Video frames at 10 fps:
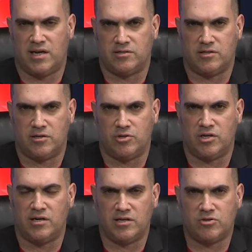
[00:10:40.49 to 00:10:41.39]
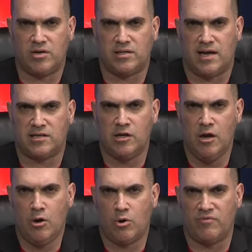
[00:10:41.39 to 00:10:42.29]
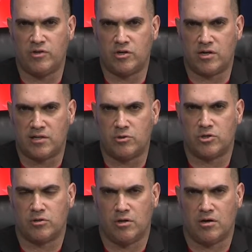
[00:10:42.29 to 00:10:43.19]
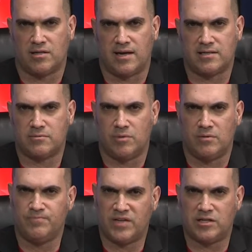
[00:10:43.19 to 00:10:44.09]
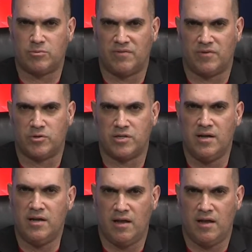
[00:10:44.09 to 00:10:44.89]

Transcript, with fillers: Constitution in history class or if you took a constitutional law class. Well, guess what, folks?